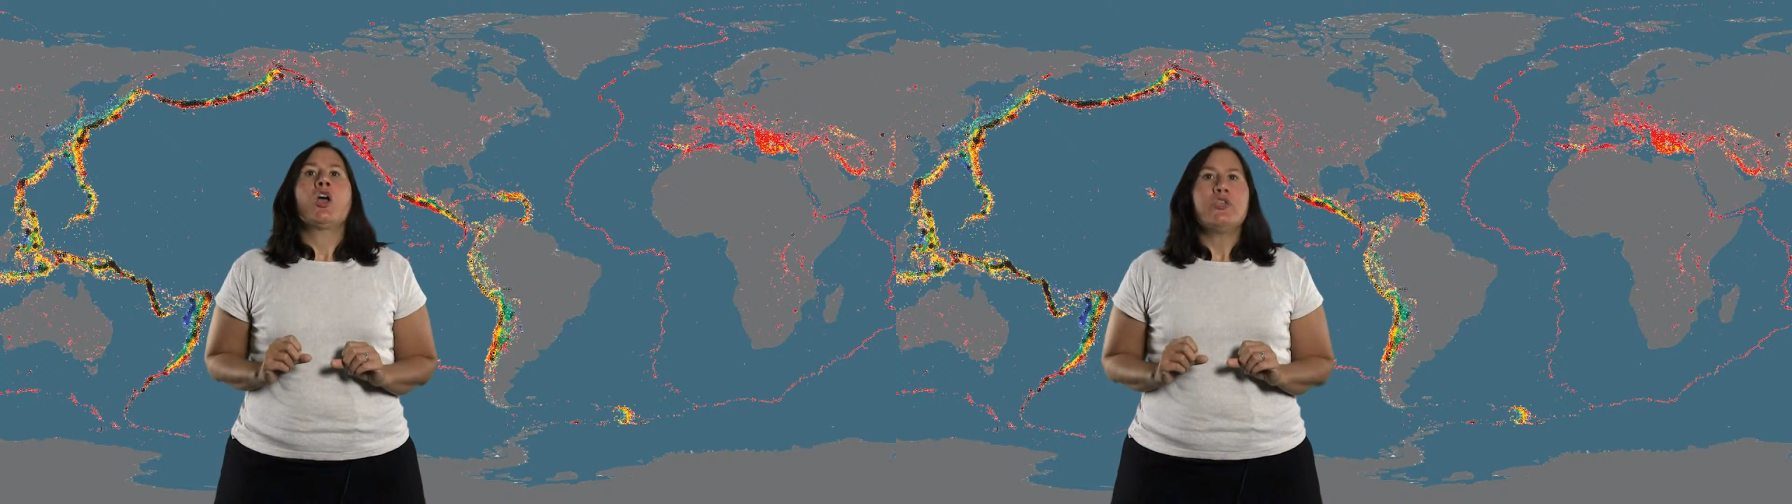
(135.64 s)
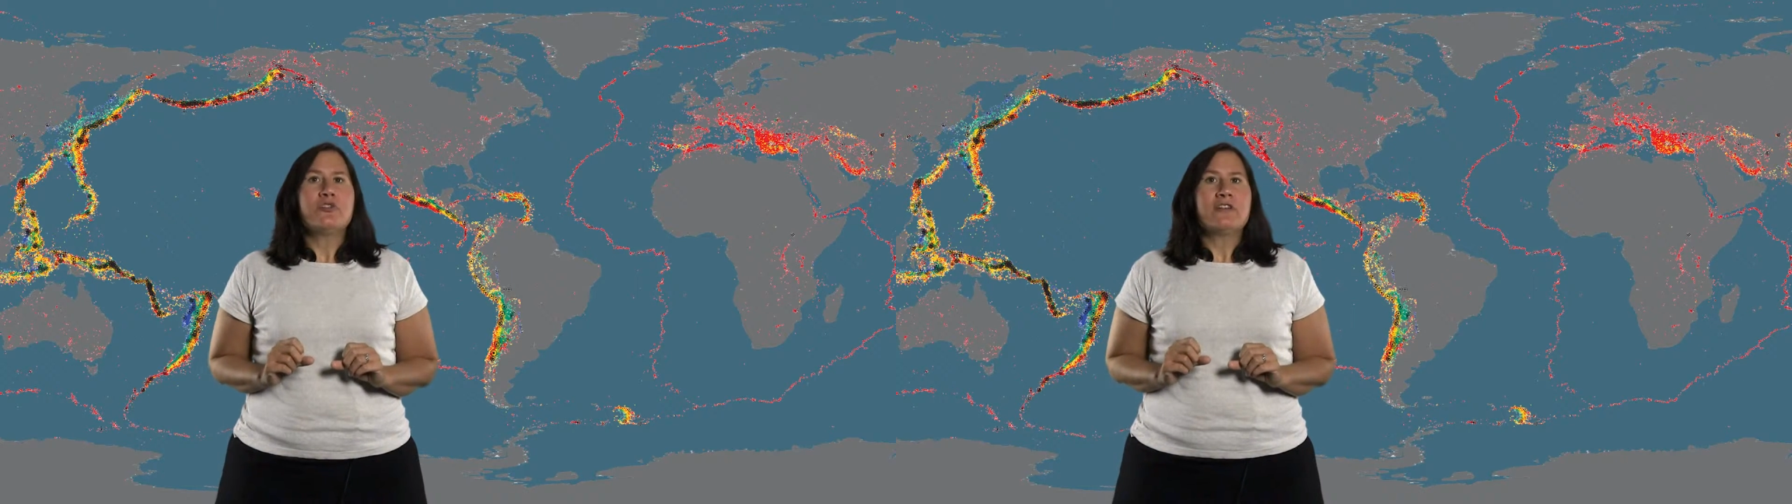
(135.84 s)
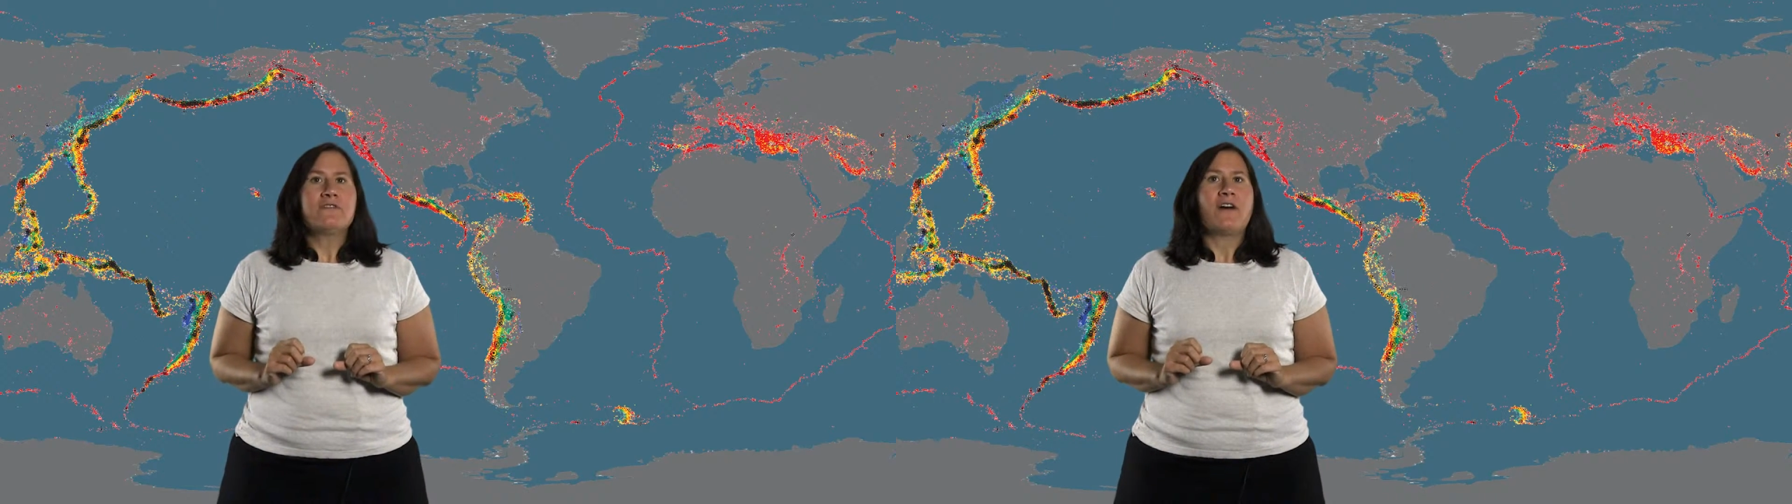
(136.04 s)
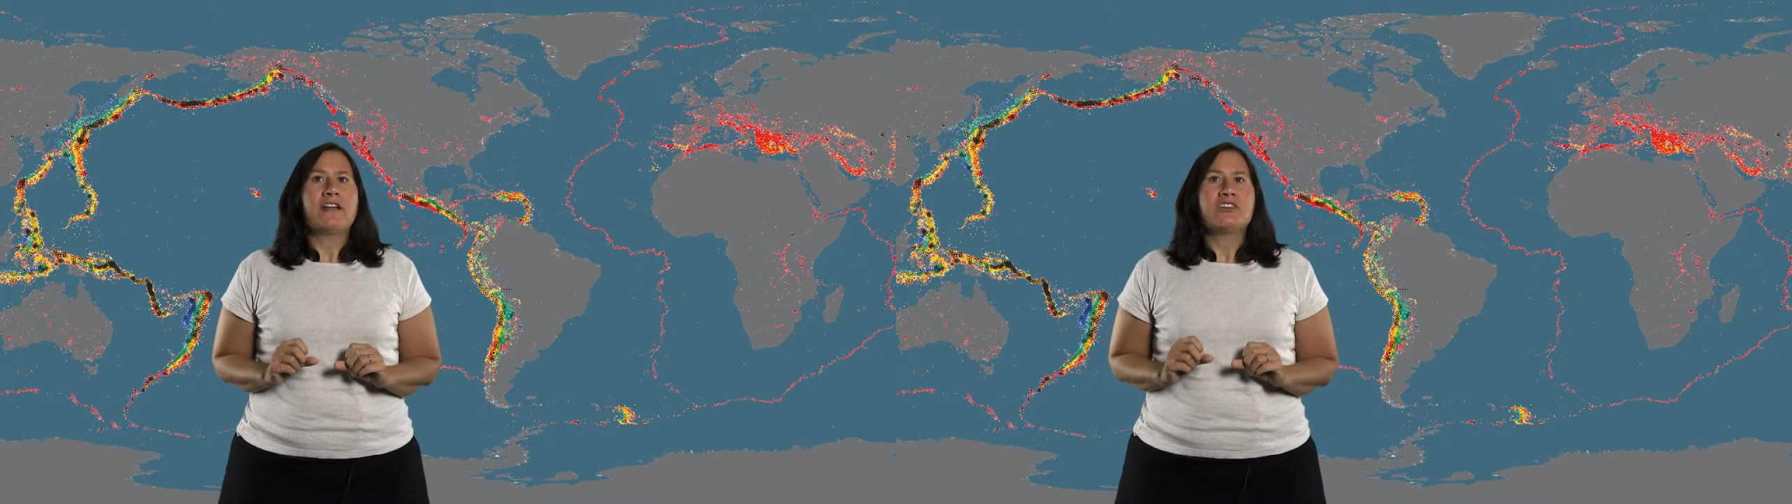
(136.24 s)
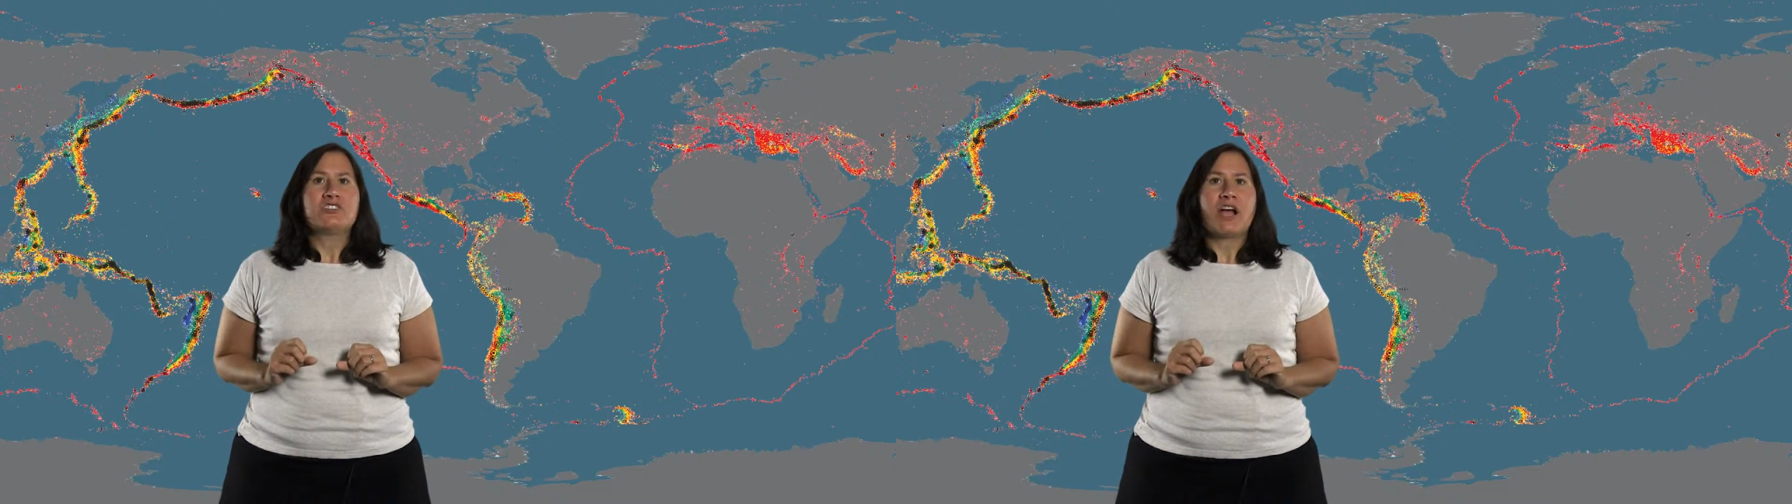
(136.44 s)
You can
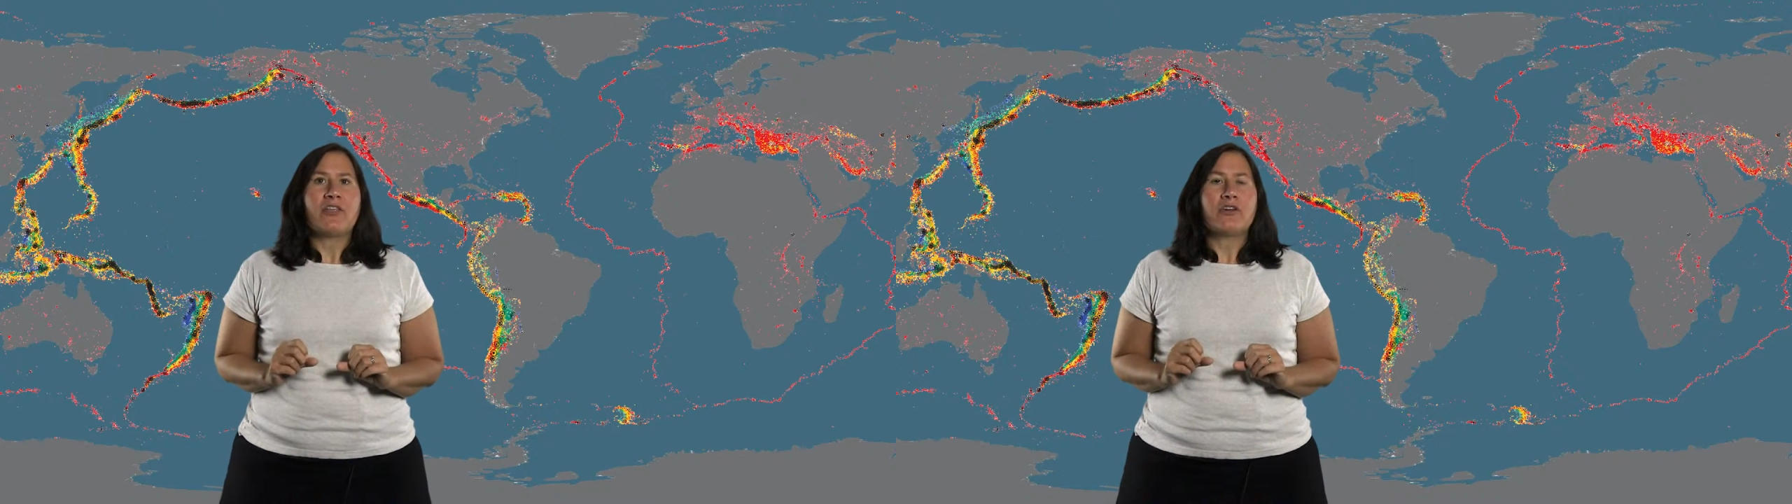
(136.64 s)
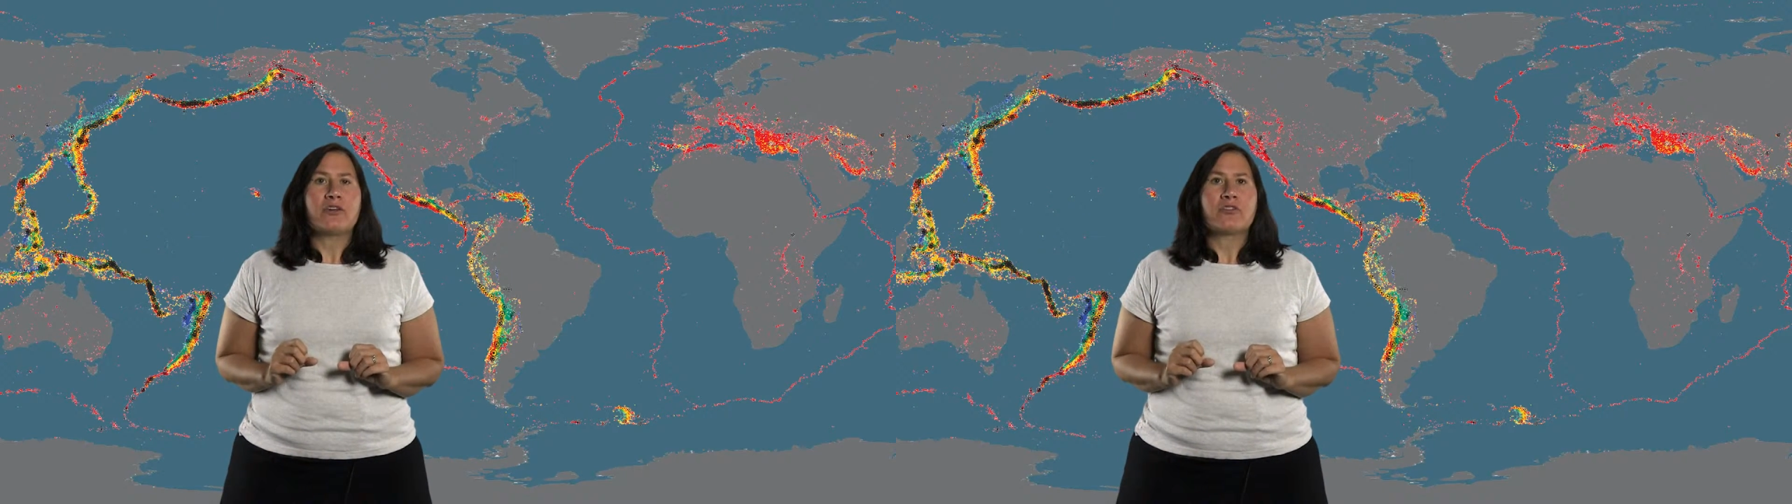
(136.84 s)
find shallow